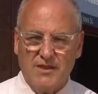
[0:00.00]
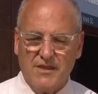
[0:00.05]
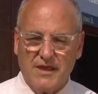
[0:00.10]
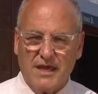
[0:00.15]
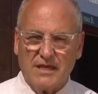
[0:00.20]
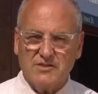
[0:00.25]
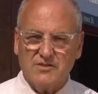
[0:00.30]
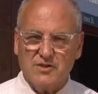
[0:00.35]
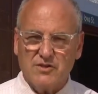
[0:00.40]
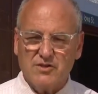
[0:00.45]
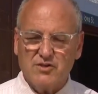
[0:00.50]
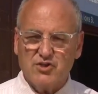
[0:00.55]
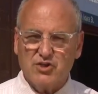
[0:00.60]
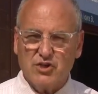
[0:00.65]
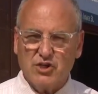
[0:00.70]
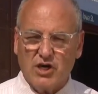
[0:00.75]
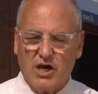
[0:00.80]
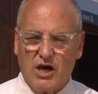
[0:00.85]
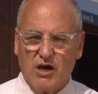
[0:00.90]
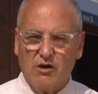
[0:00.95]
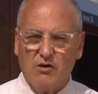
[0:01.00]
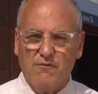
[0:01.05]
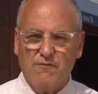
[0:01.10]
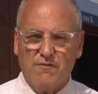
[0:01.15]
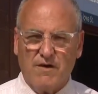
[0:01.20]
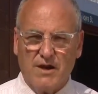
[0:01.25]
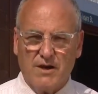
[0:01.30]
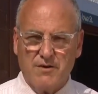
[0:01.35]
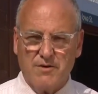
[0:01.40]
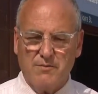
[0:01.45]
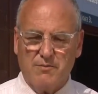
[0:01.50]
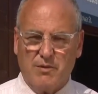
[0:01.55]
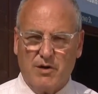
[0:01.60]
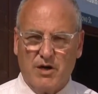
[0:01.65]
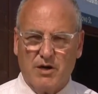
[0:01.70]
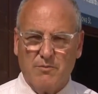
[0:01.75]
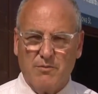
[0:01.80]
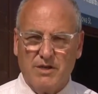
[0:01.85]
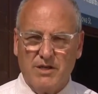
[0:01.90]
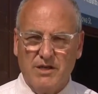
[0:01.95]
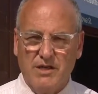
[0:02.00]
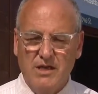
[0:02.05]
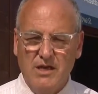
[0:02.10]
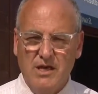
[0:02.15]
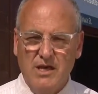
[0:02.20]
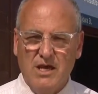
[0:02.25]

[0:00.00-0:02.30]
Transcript: thanks to the Chicago Fire Department.